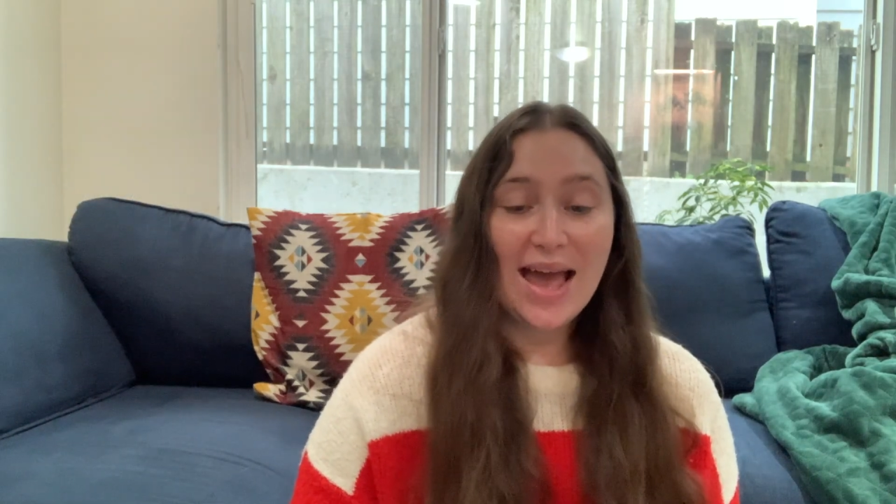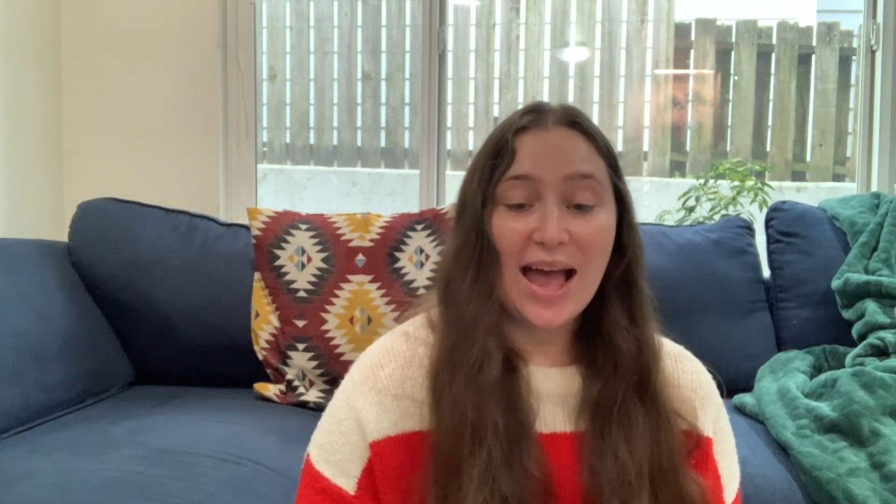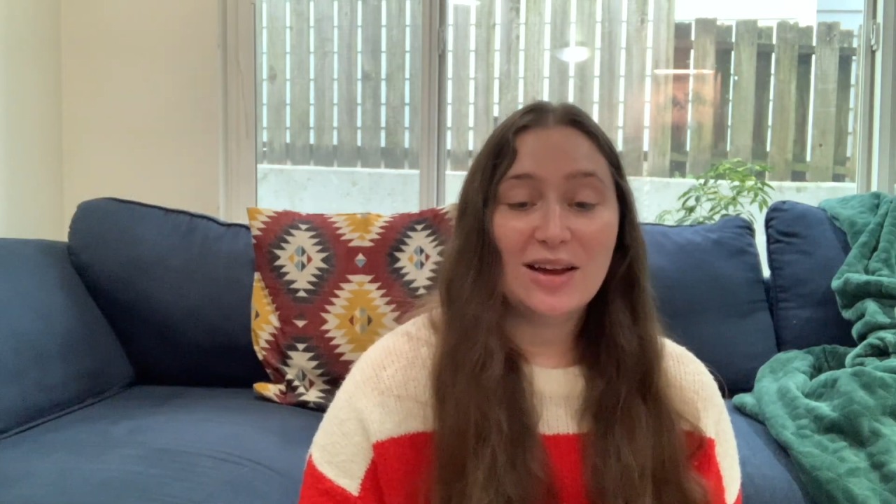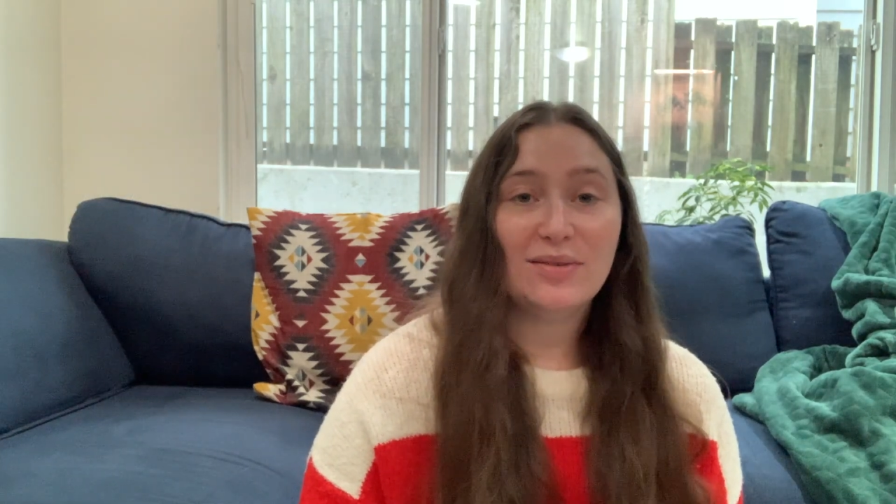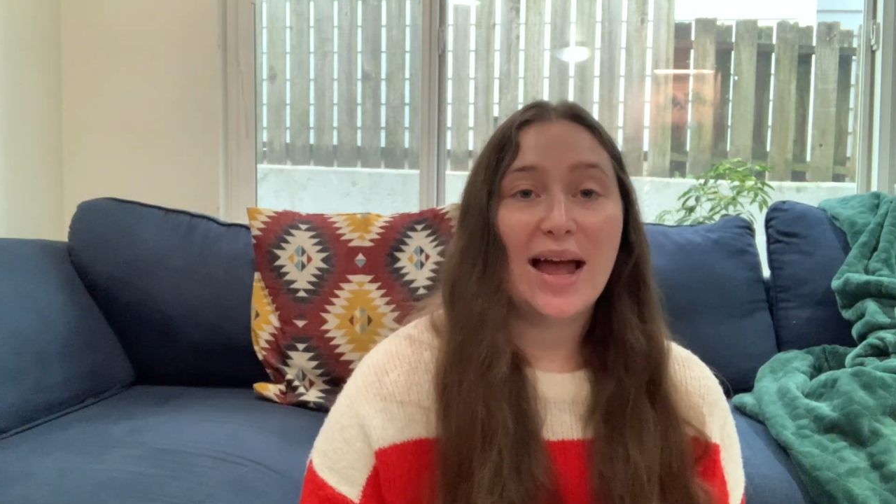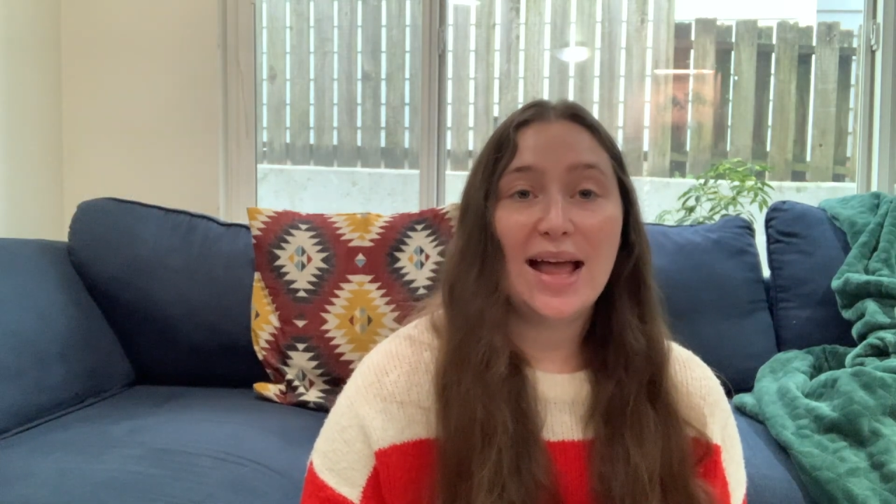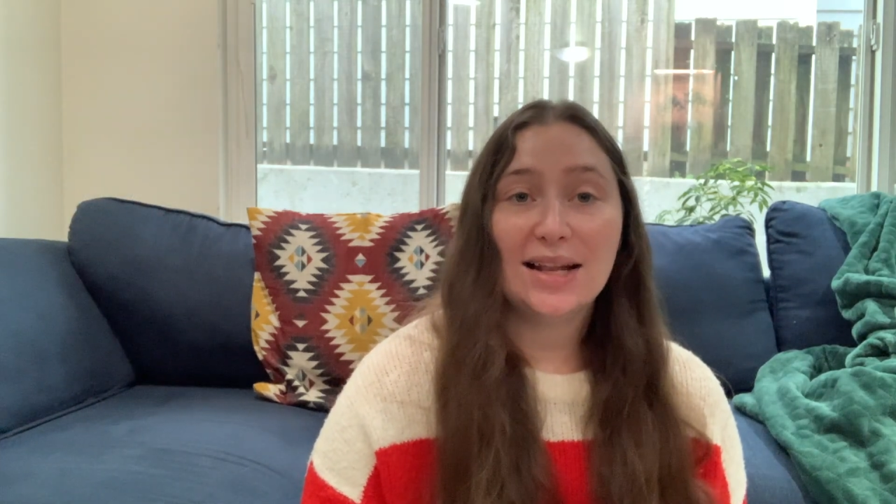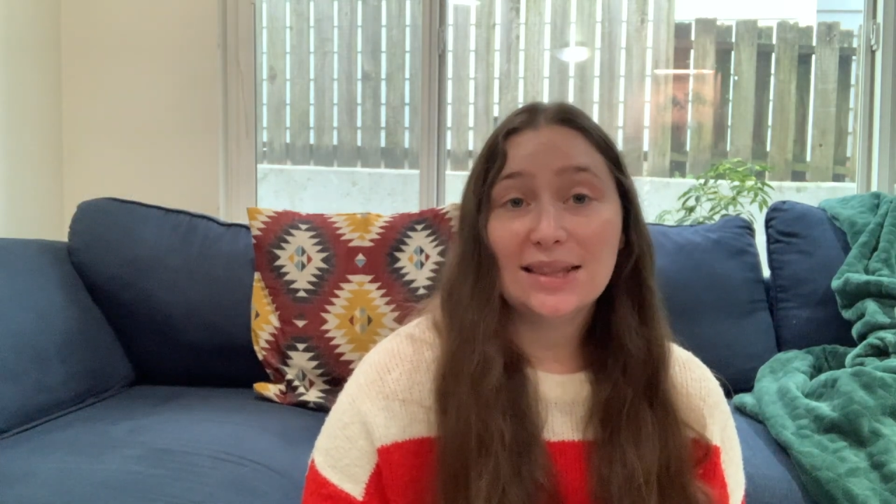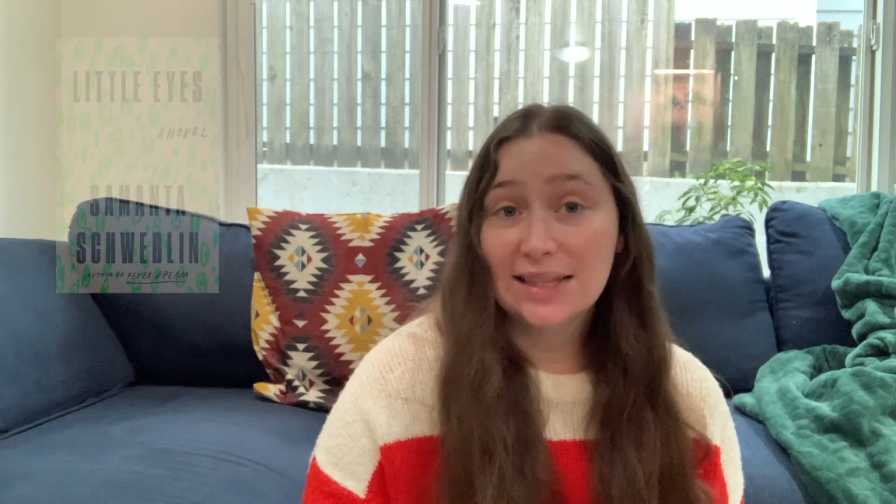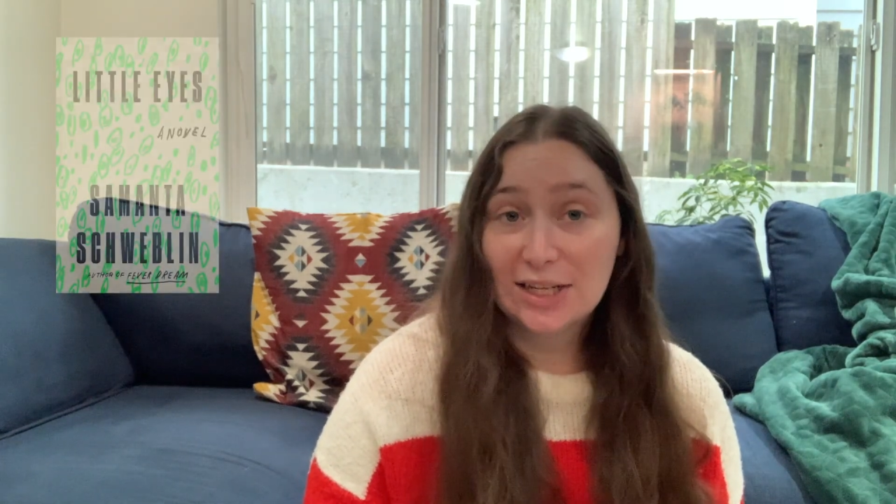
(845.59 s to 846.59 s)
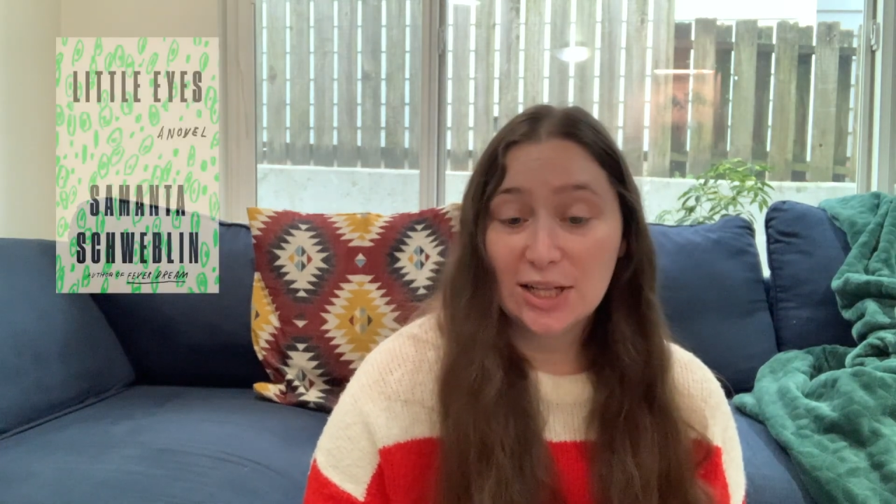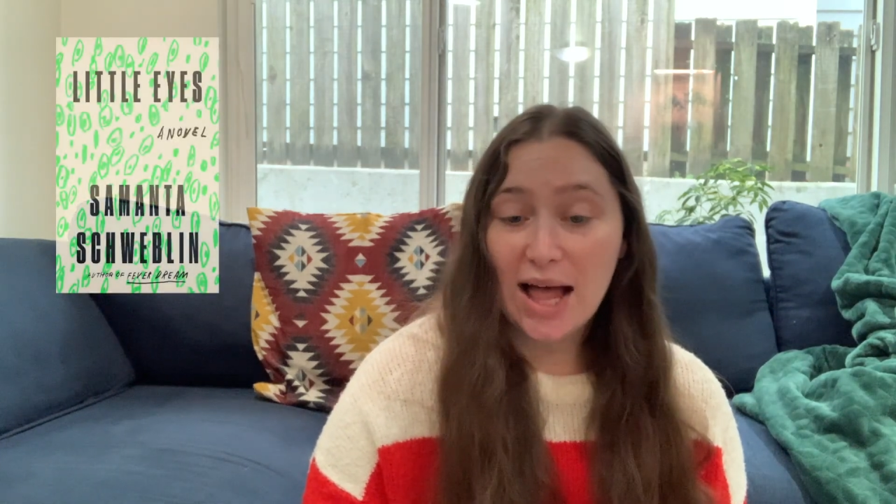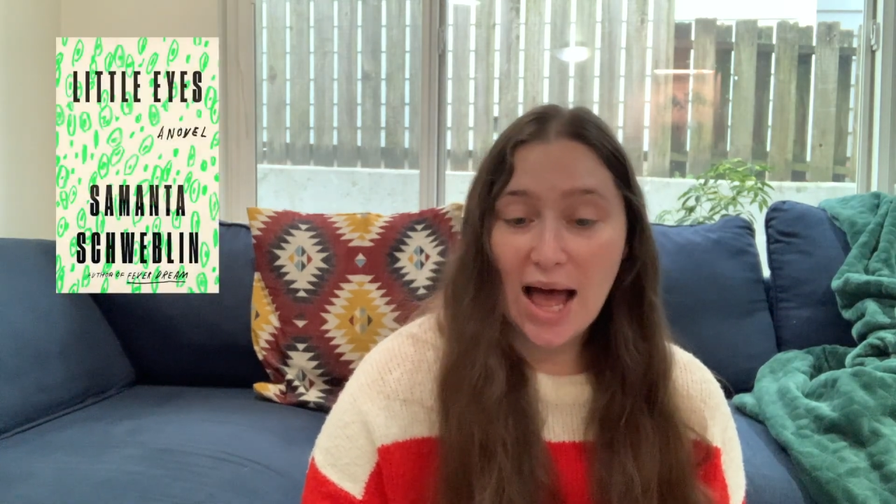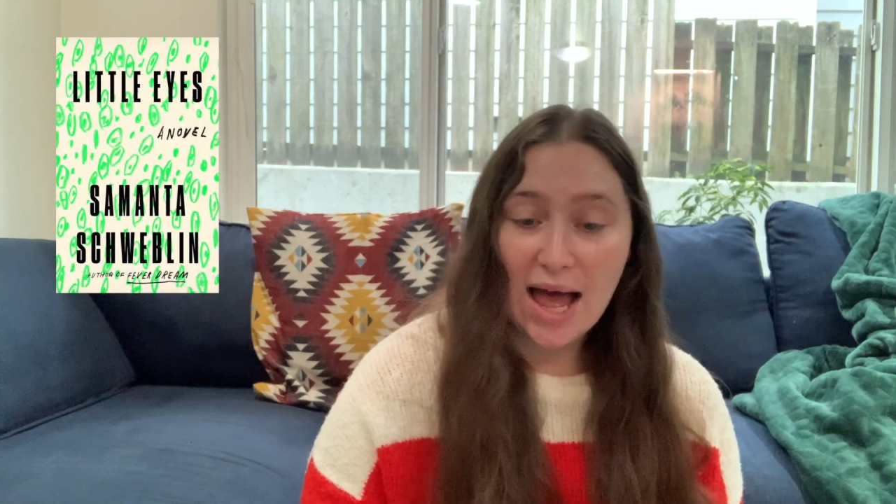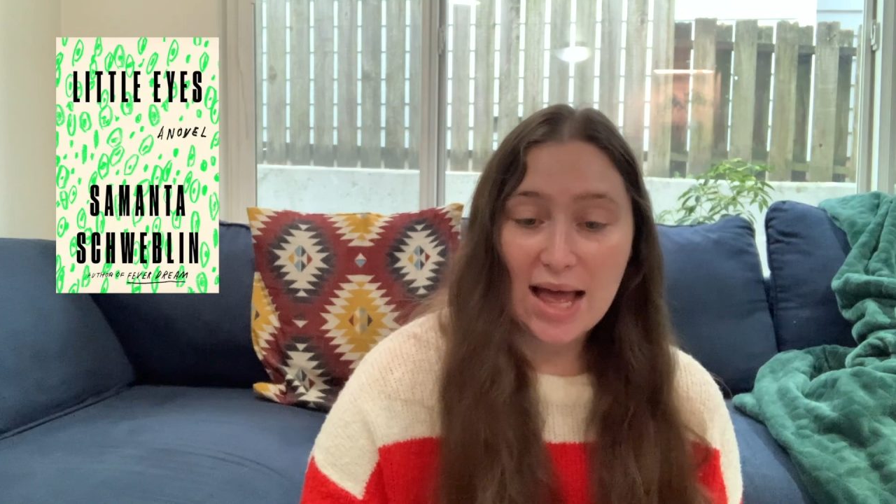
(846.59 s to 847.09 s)
I read Little
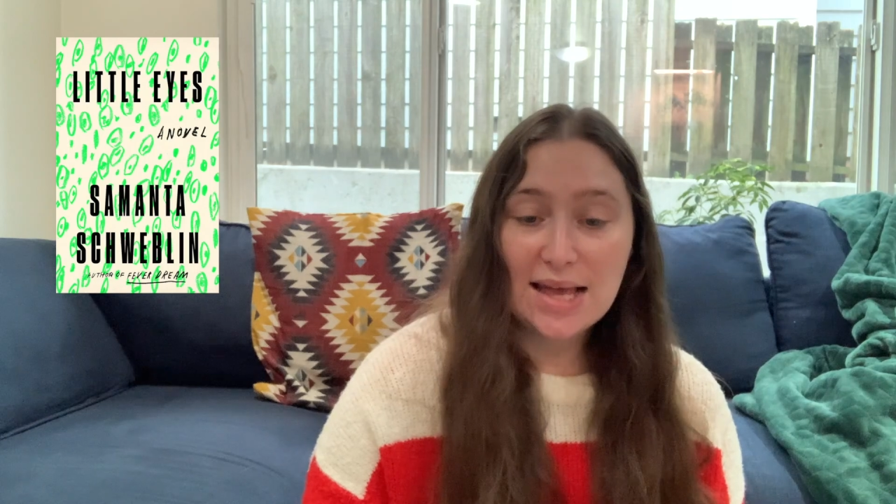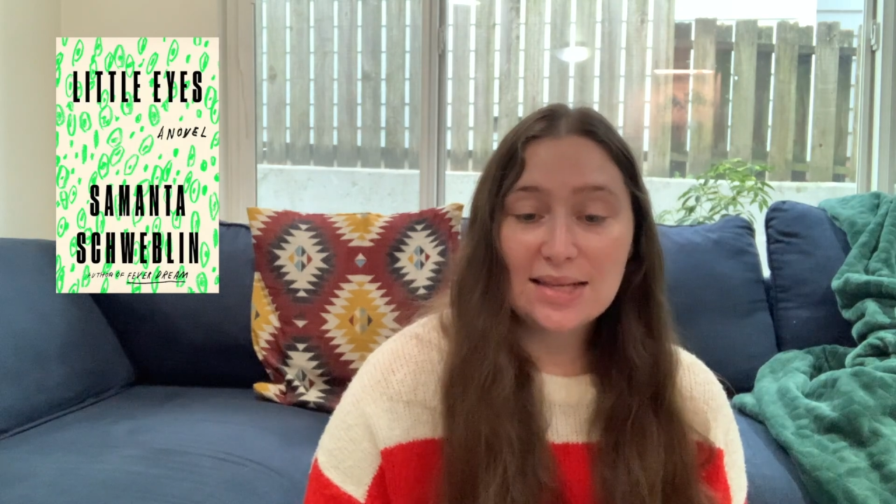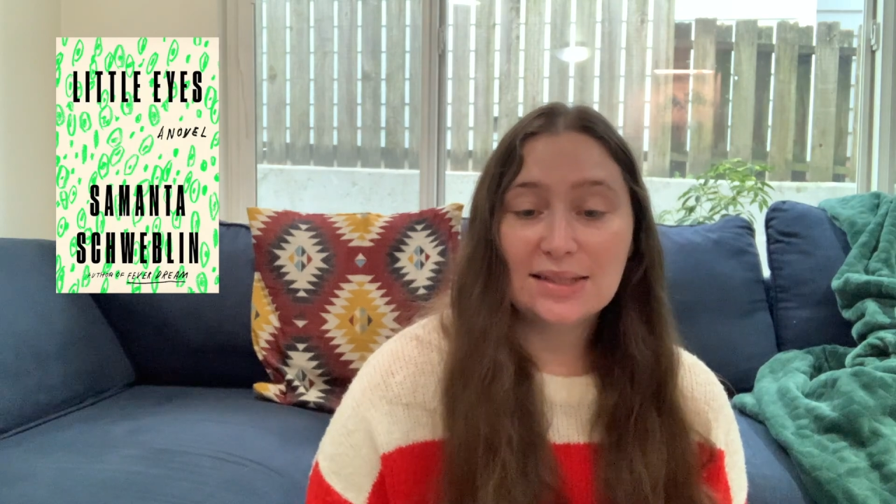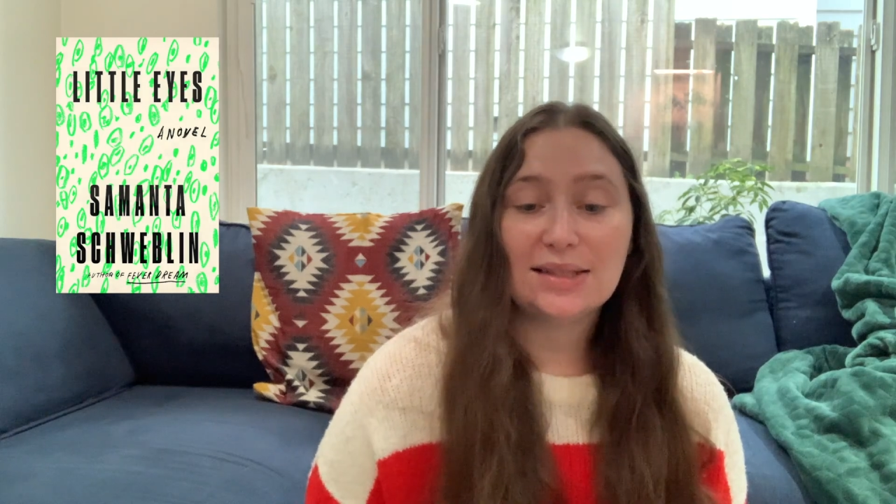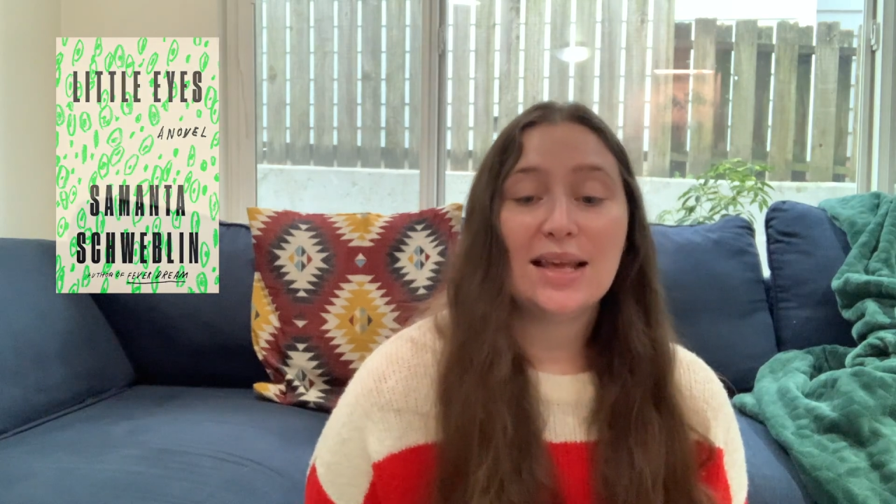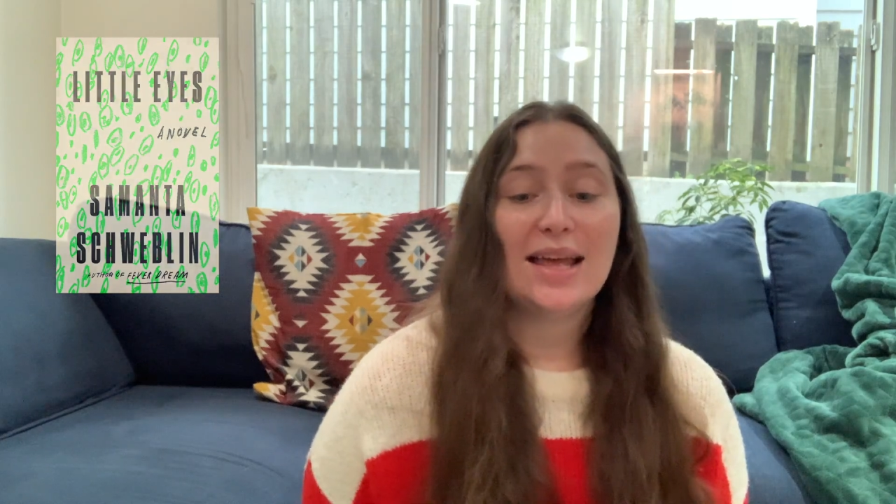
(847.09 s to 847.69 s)
Eyes.